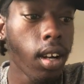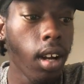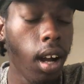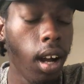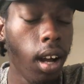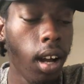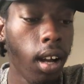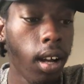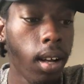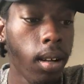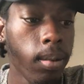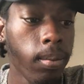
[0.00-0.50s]

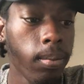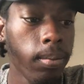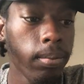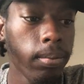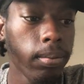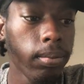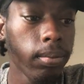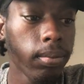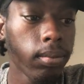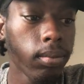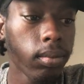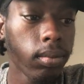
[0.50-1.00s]

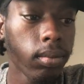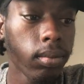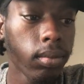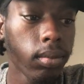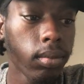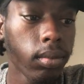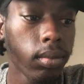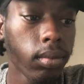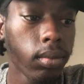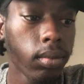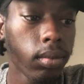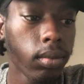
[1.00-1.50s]

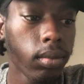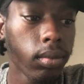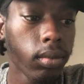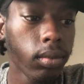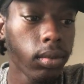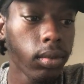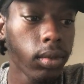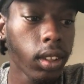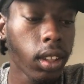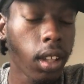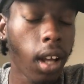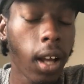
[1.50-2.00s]

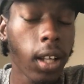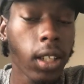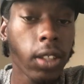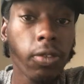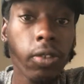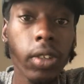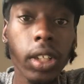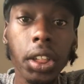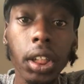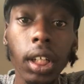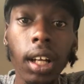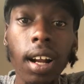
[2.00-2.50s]
So I was
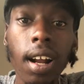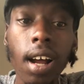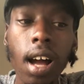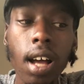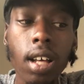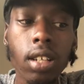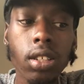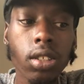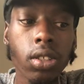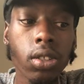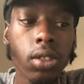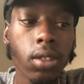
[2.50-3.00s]
fresh out of high
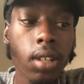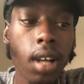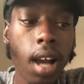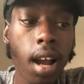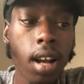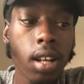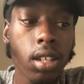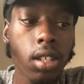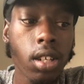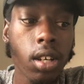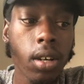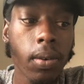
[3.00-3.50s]
school, got
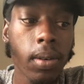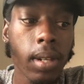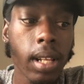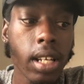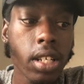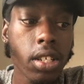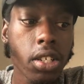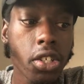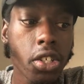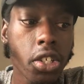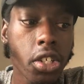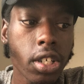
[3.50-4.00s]
into a
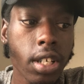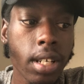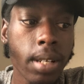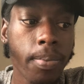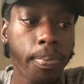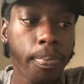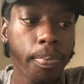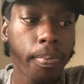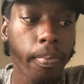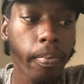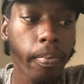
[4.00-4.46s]
relationship,